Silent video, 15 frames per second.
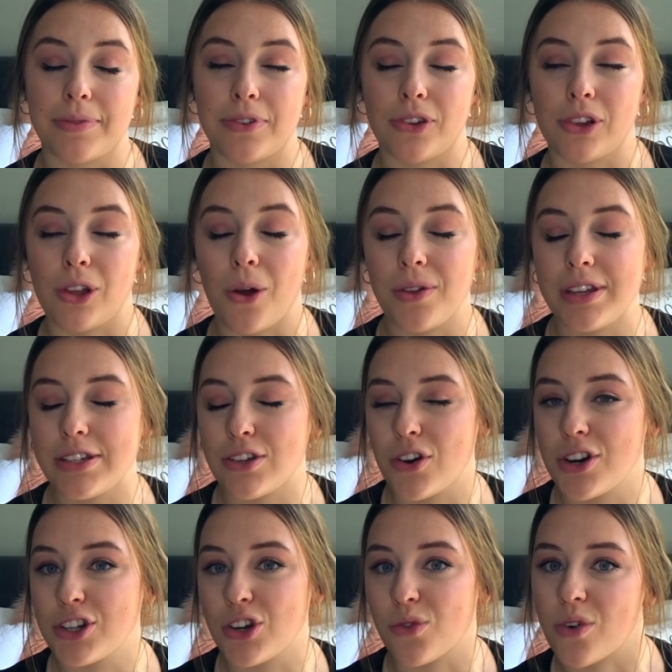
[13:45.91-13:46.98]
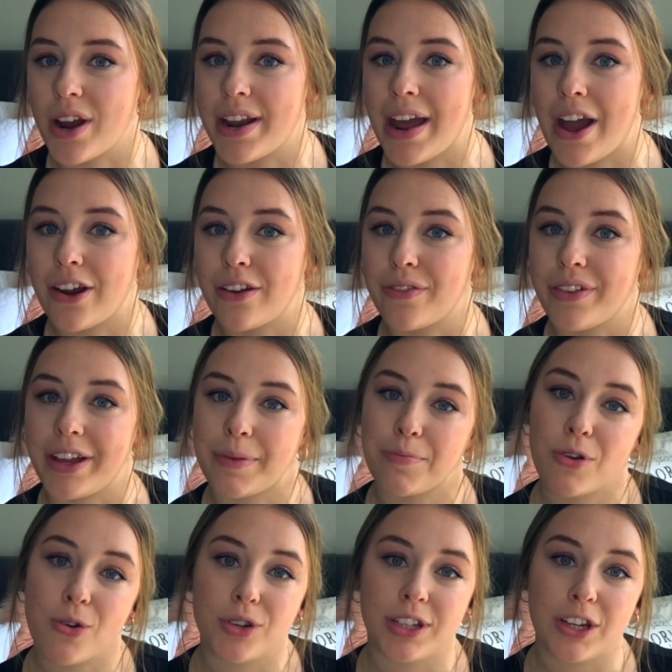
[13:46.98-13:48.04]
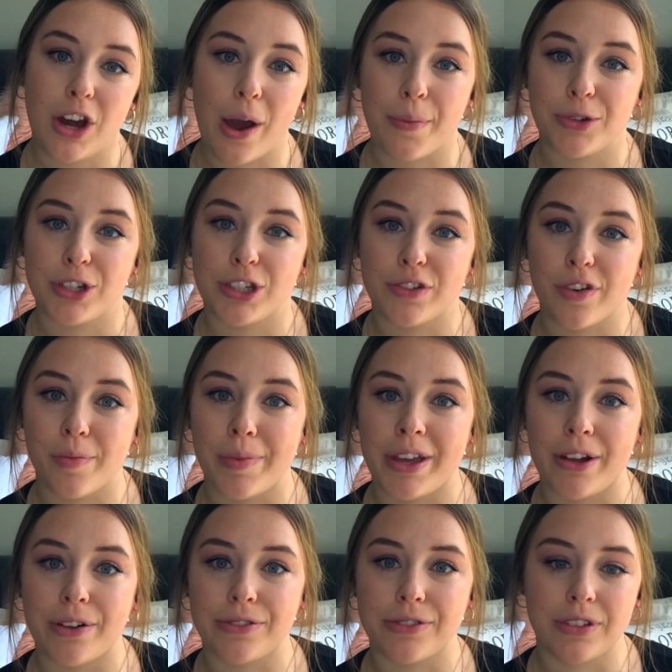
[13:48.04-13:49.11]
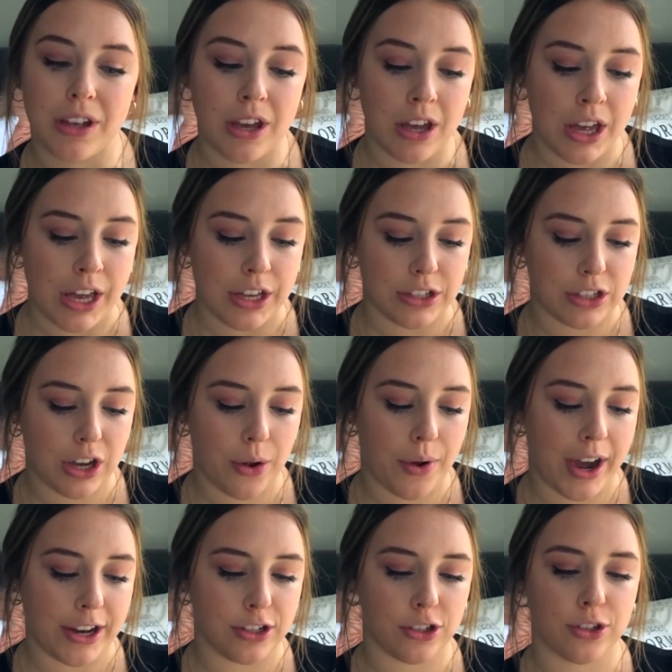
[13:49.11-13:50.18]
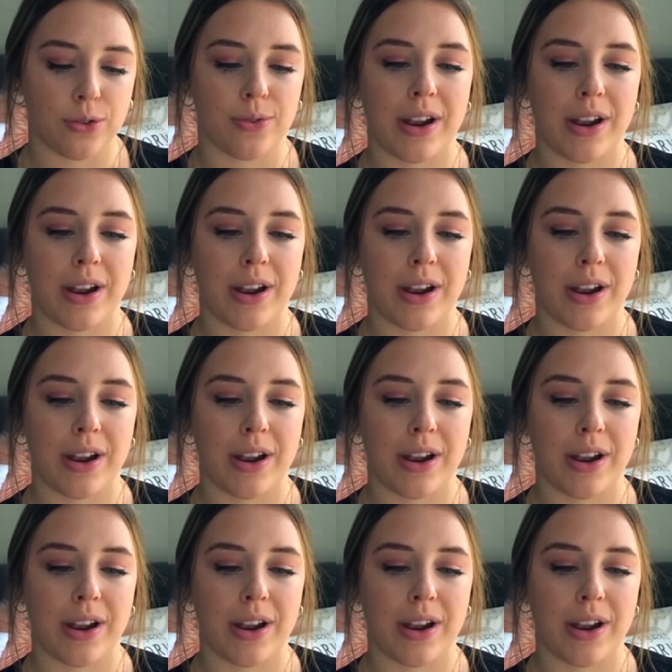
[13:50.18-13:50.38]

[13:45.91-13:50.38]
slowly starting to run out of like protein options for meals. So I just